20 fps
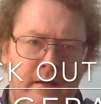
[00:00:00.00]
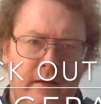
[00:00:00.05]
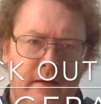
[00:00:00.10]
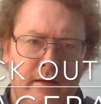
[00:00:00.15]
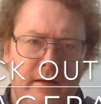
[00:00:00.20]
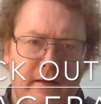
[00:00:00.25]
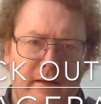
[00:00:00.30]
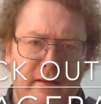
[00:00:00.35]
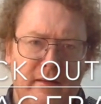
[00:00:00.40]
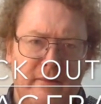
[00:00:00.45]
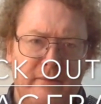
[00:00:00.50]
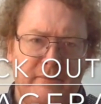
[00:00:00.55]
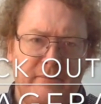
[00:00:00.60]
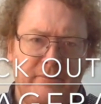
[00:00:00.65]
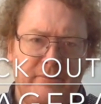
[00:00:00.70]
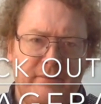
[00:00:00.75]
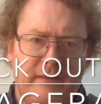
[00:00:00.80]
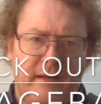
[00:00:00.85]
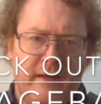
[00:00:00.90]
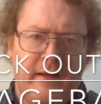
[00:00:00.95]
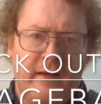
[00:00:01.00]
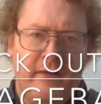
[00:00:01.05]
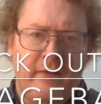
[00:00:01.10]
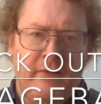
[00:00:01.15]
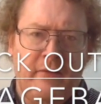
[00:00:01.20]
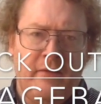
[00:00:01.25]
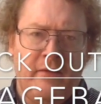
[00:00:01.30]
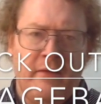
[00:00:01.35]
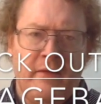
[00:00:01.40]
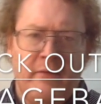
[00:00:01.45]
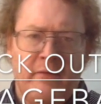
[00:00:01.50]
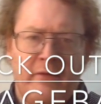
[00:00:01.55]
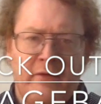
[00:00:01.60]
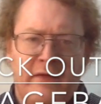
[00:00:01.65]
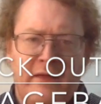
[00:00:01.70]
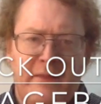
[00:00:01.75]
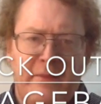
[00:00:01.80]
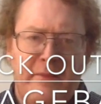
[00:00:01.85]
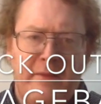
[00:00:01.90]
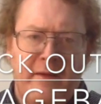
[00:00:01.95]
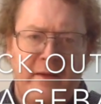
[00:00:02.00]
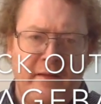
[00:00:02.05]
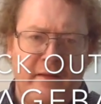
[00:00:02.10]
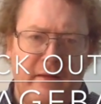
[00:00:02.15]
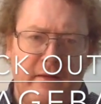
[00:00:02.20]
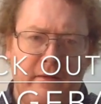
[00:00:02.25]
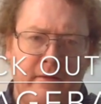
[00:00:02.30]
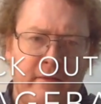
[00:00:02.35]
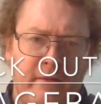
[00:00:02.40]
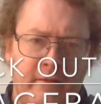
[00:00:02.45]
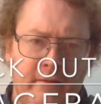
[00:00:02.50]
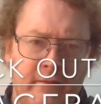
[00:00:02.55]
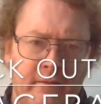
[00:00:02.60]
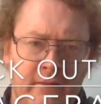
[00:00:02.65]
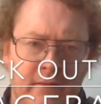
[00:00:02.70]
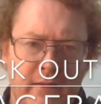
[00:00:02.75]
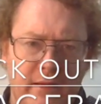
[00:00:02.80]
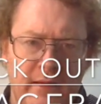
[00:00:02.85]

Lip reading: I won't keep you any longer.